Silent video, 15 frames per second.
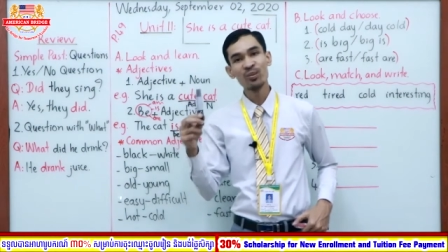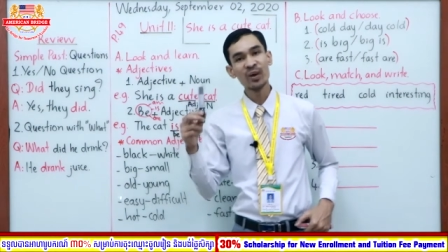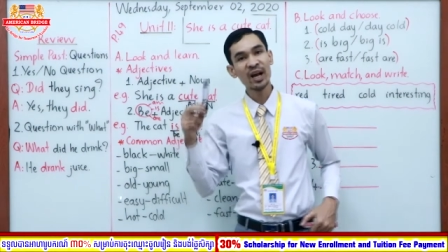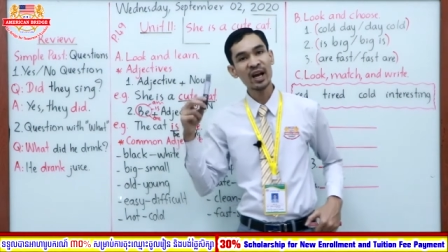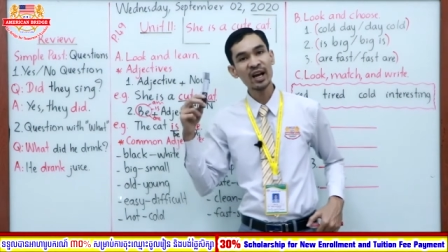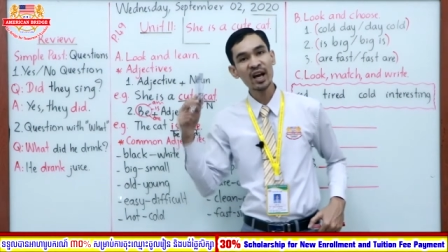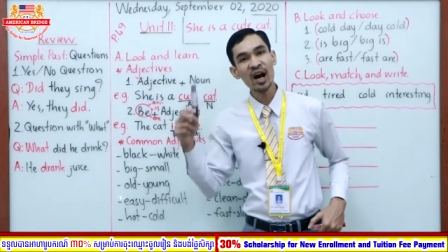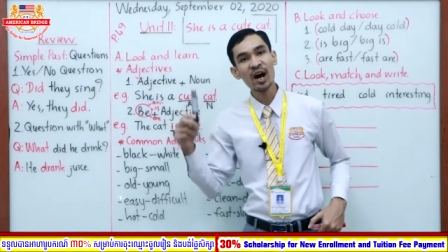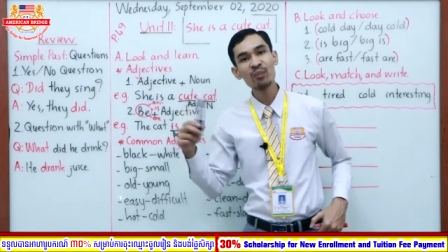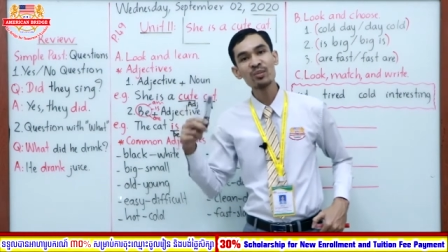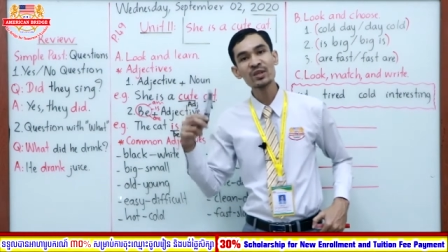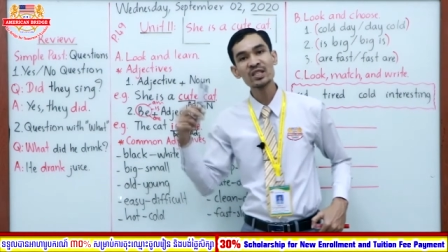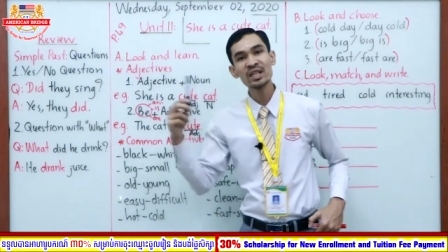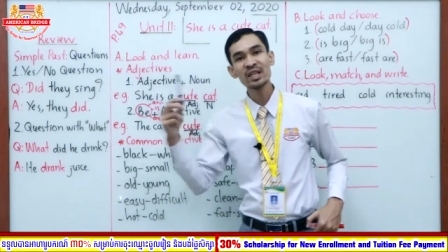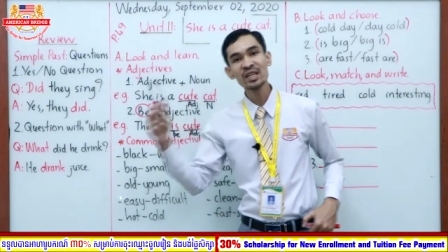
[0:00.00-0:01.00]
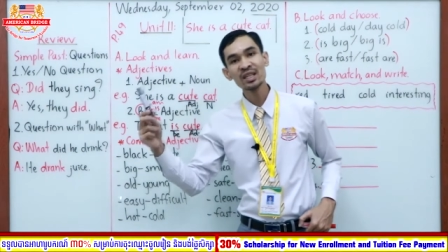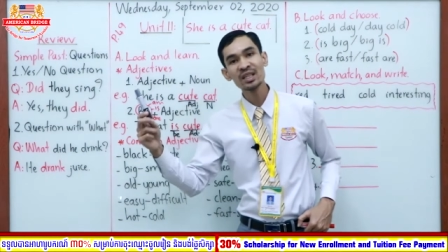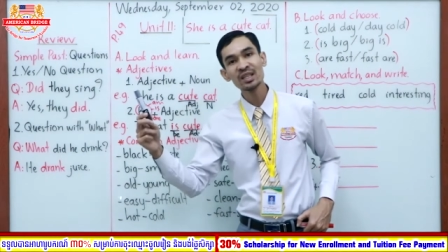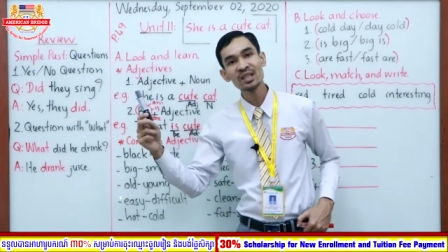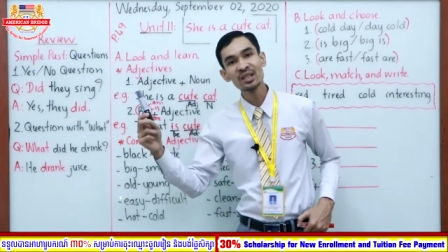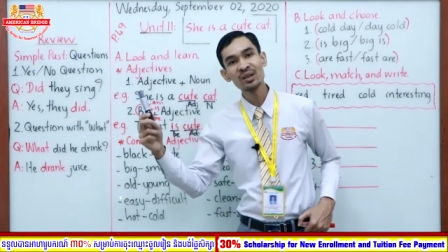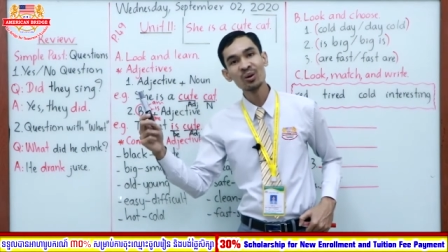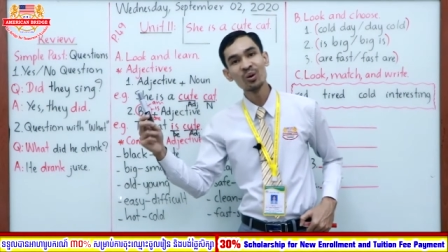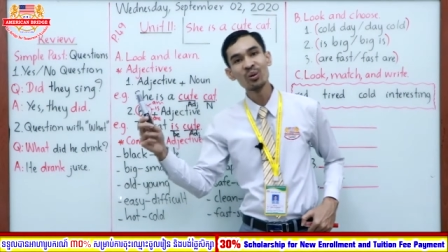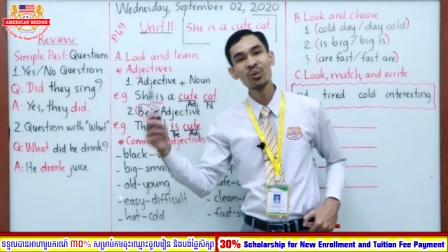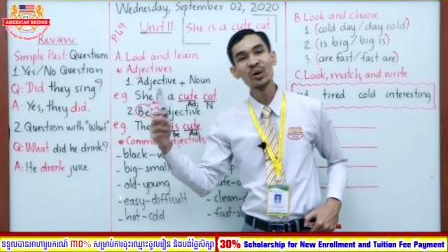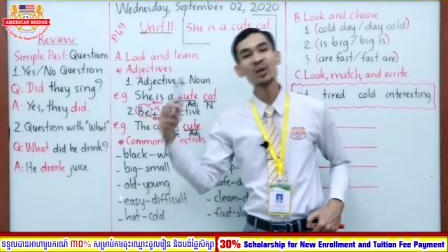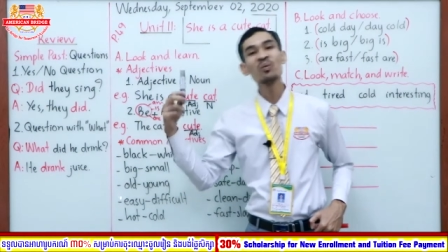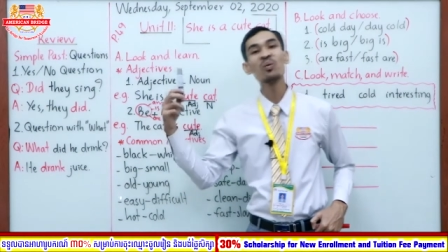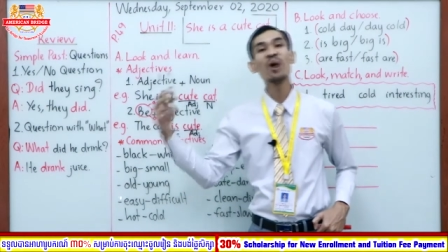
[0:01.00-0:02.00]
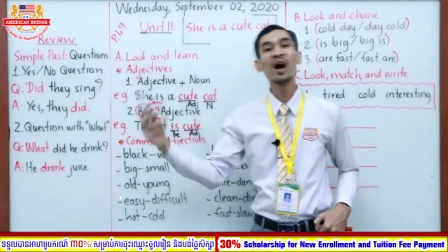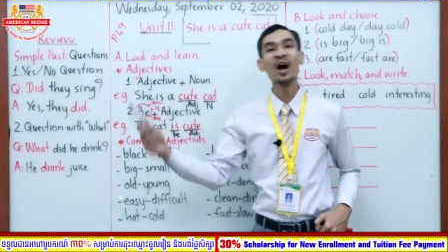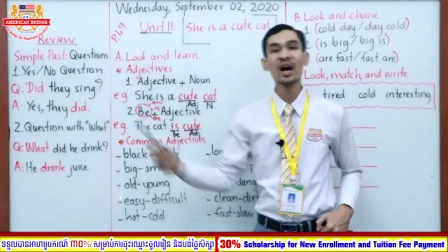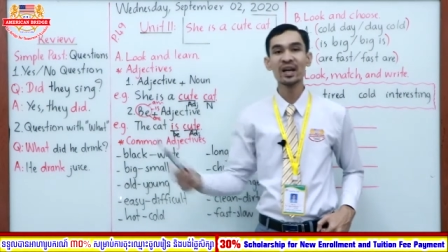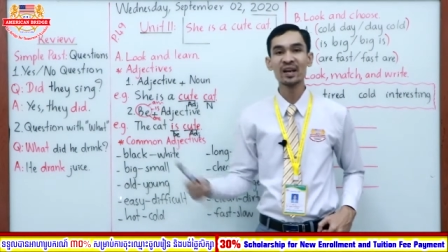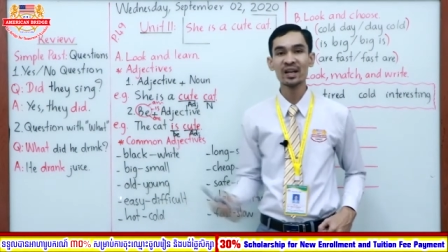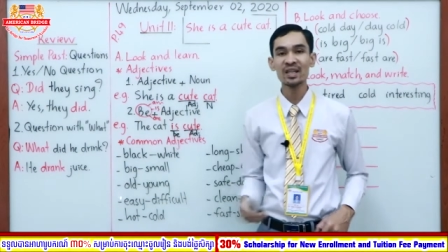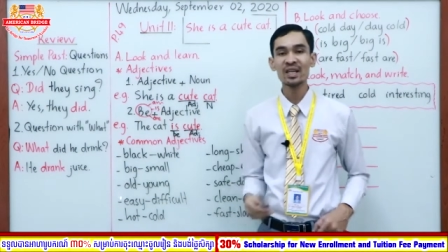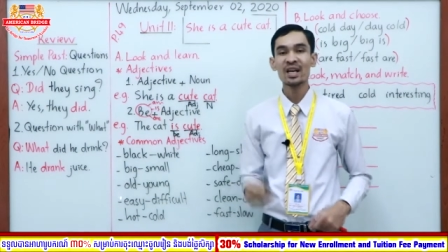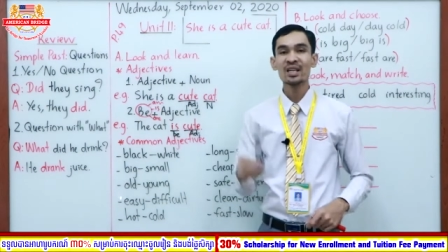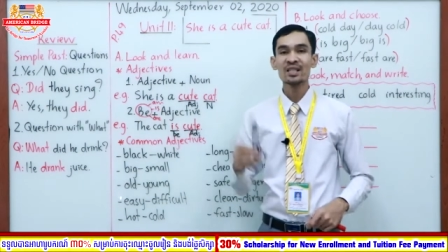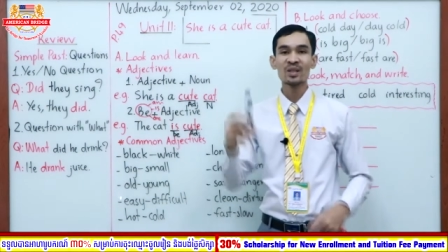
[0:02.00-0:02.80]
black opposite with white, right?